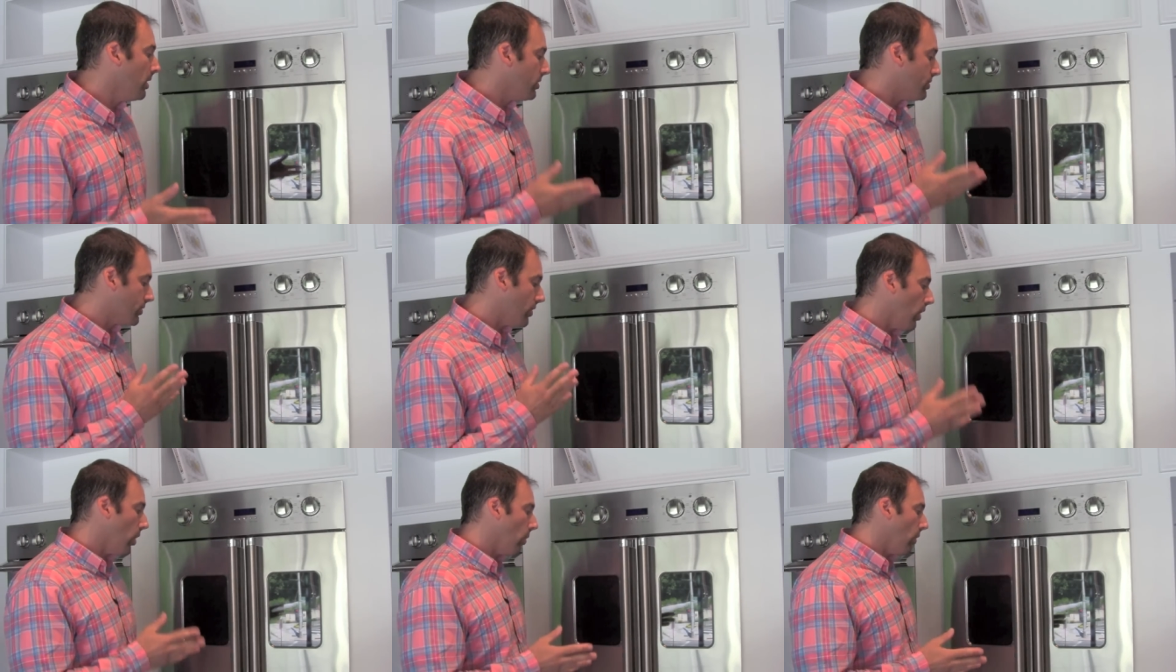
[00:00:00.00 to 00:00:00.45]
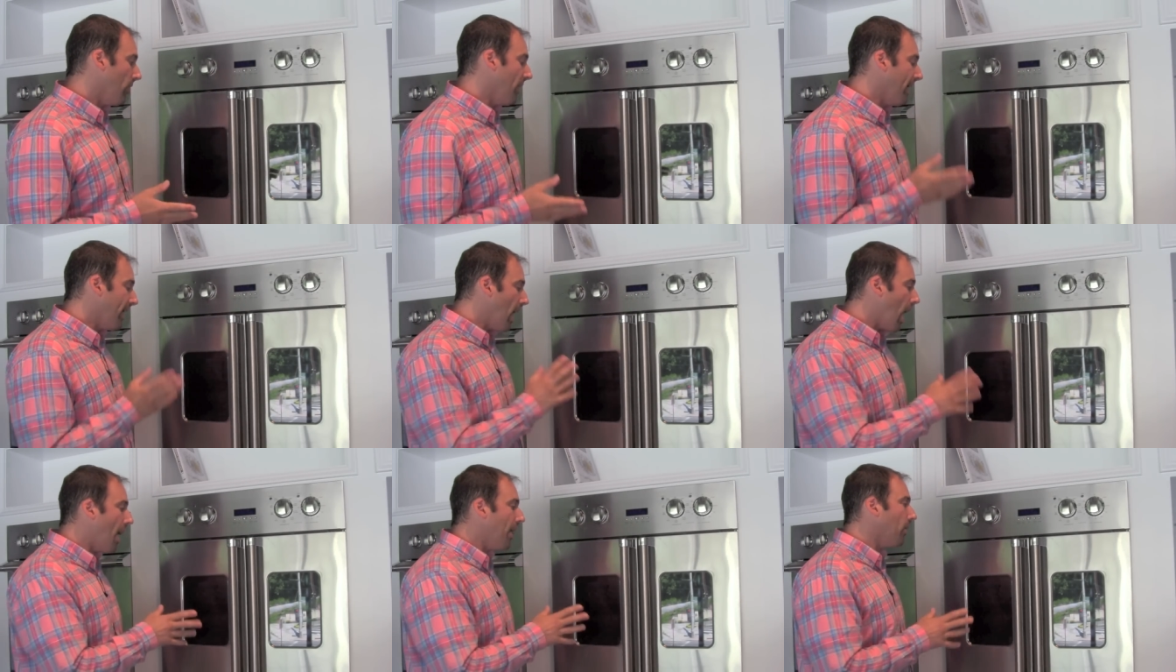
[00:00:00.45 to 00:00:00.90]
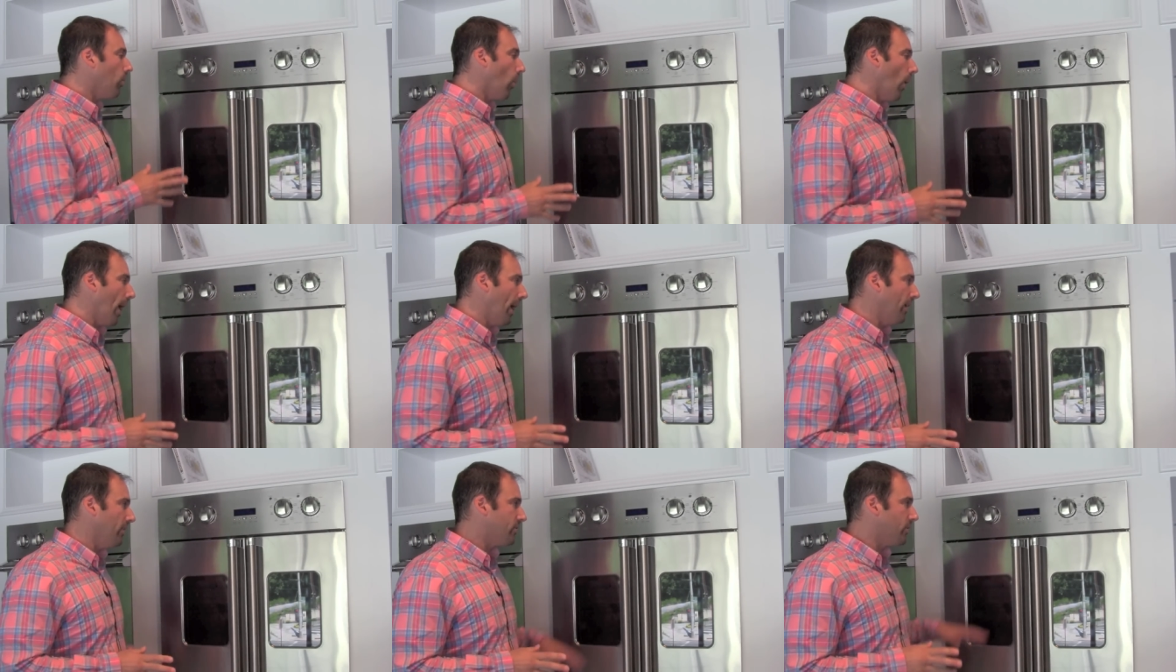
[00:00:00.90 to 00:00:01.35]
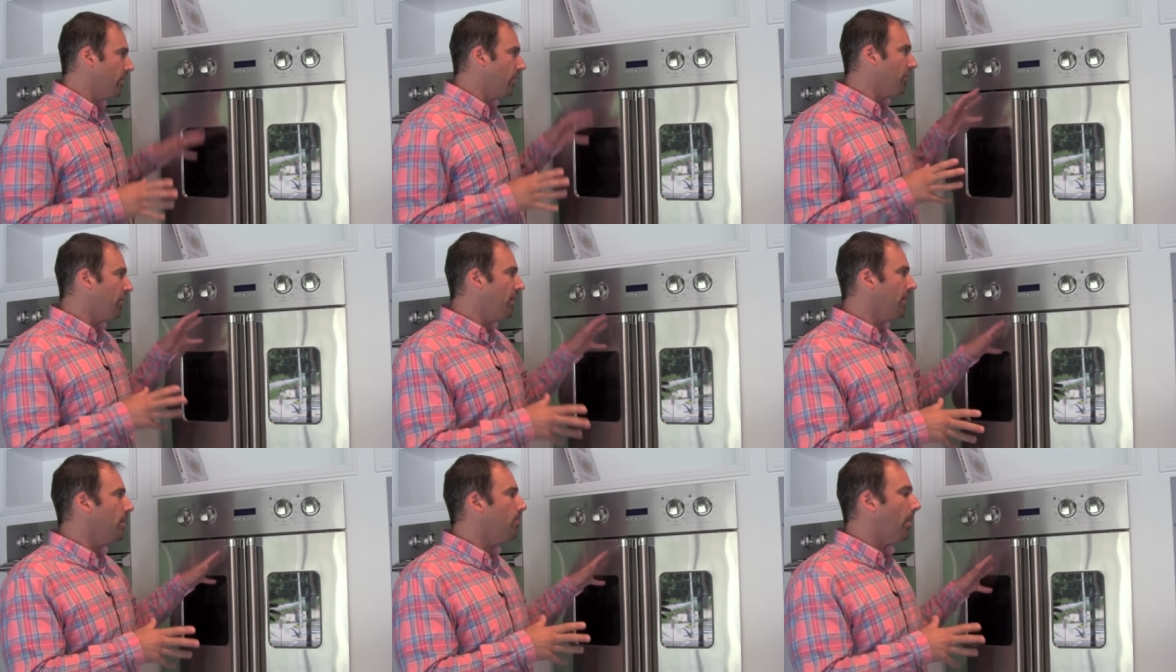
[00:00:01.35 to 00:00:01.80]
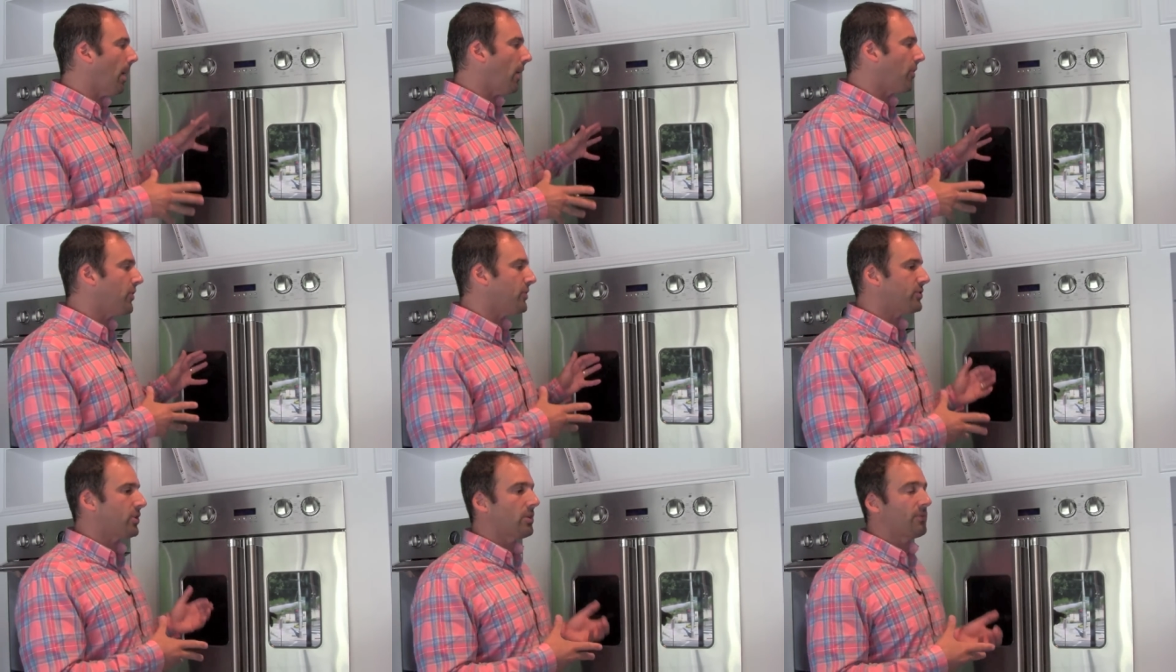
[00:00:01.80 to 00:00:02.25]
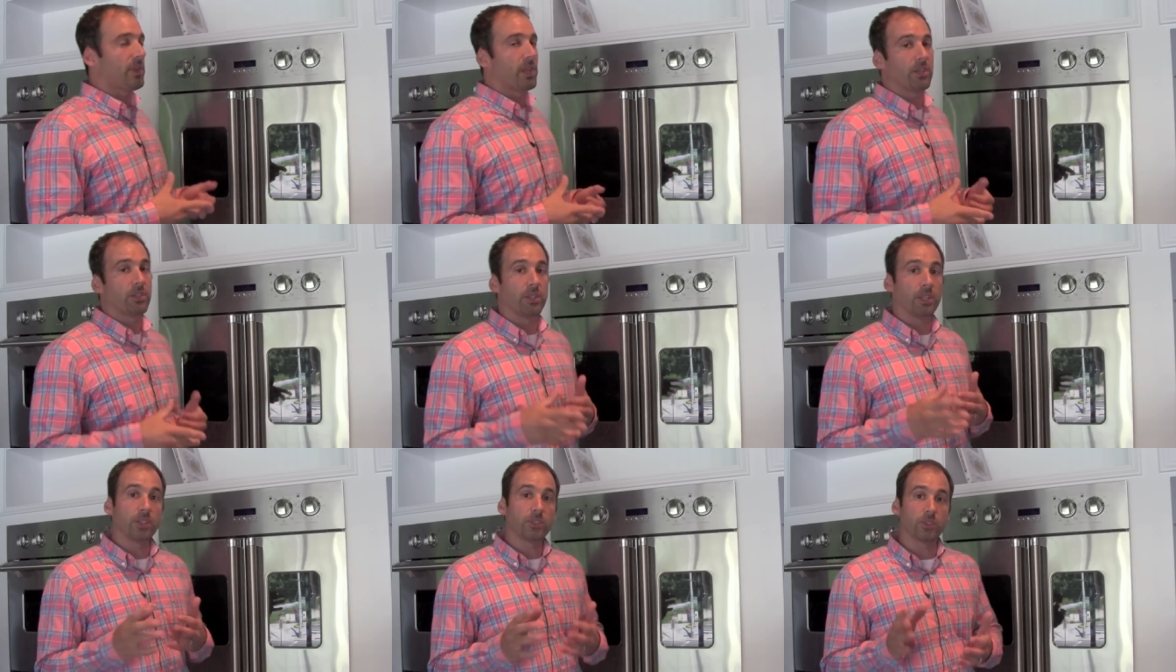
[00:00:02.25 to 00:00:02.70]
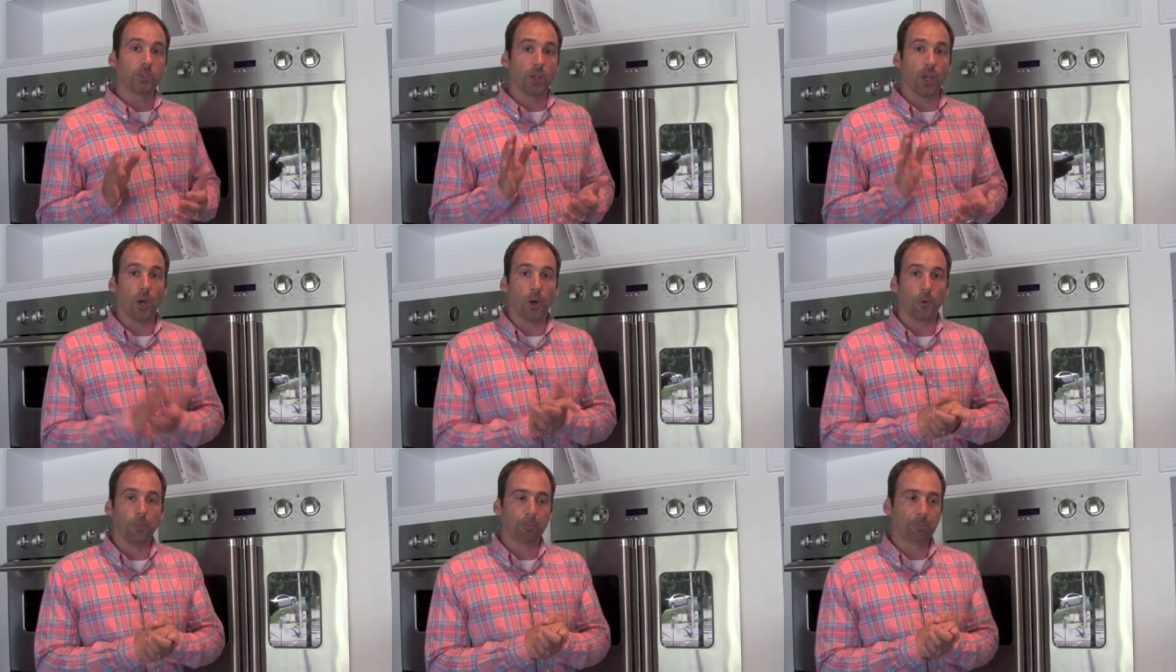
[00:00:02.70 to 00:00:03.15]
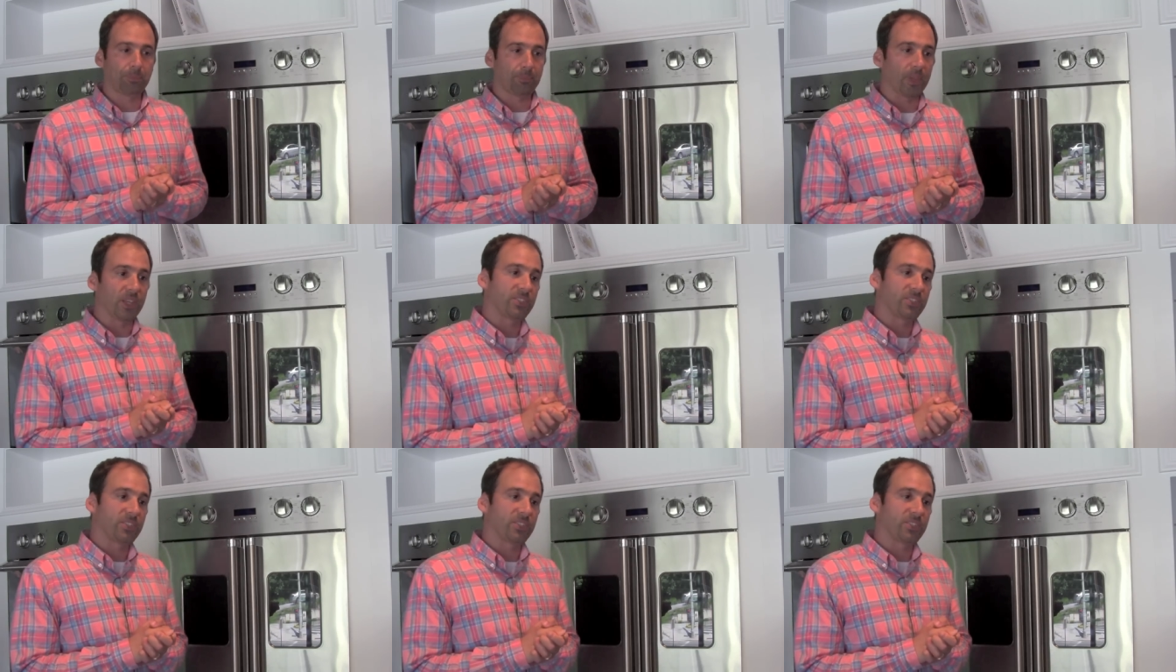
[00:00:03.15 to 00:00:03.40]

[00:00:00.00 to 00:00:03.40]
So they got it right. So the thing about this oven that you need to know,